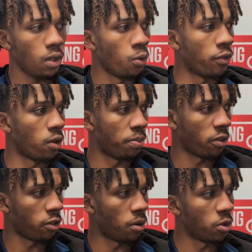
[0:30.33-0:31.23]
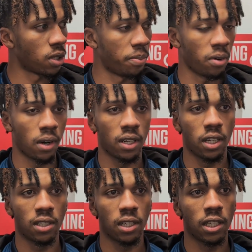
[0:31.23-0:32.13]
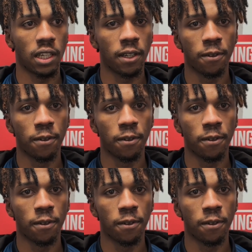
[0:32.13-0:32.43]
with the performance I put out there today.